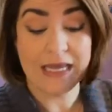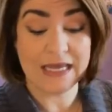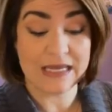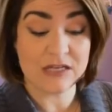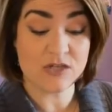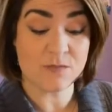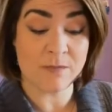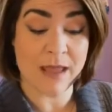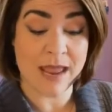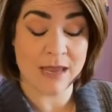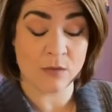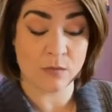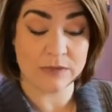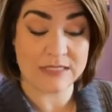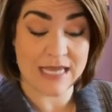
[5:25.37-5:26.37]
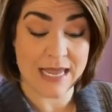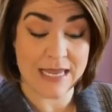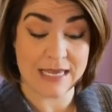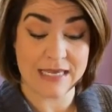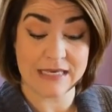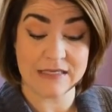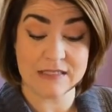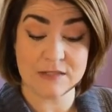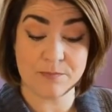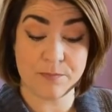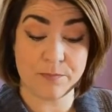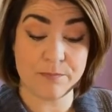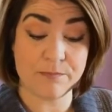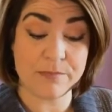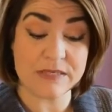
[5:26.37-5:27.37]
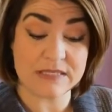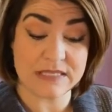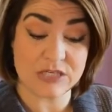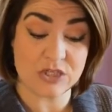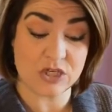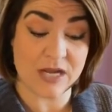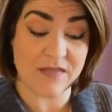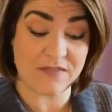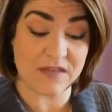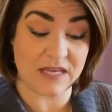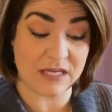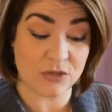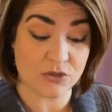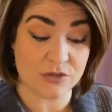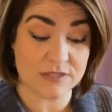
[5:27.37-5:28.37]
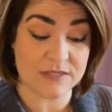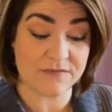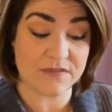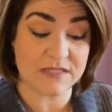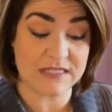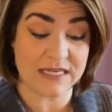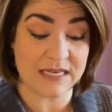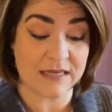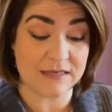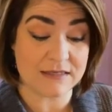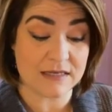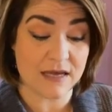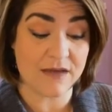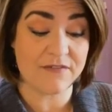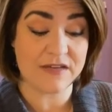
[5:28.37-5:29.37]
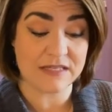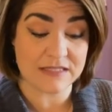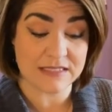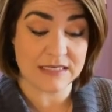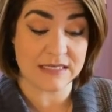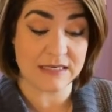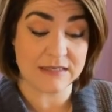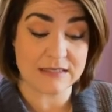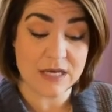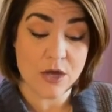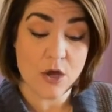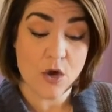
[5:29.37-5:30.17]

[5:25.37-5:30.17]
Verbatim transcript: Each man would take his position at the entrance of the tent, of his tent,